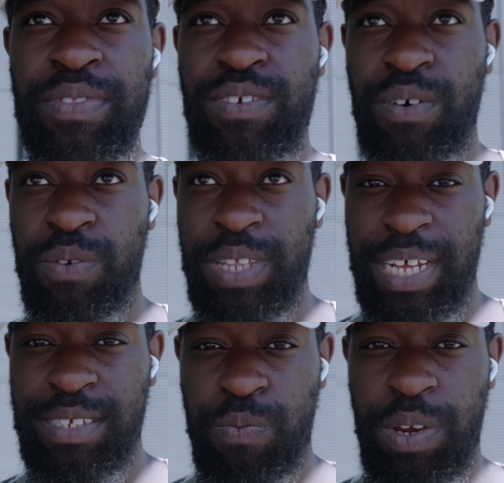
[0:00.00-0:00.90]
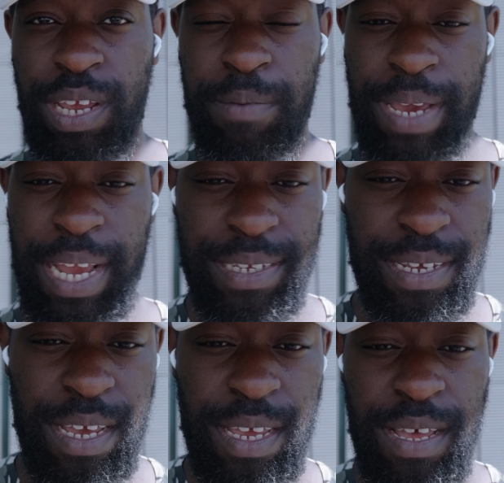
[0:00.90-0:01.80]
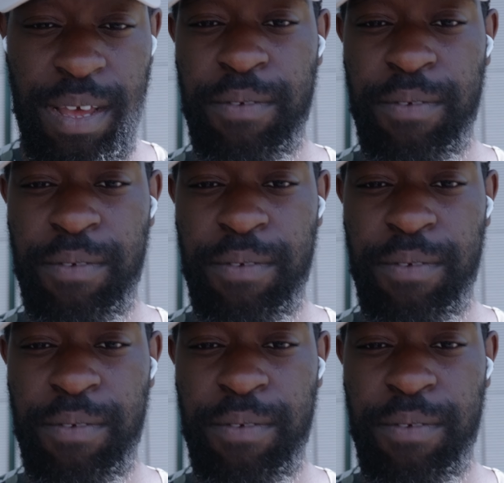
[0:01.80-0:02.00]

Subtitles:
So that's really amazing,